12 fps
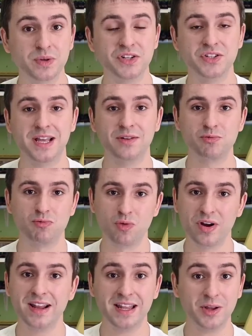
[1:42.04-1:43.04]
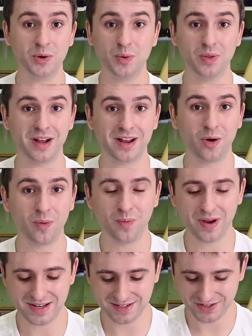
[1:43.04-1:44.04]
which sound really cool, I can't
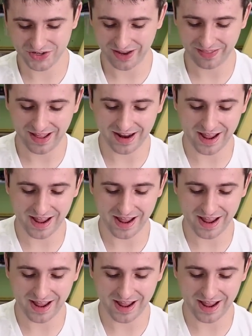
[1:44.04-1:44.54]
wait to check that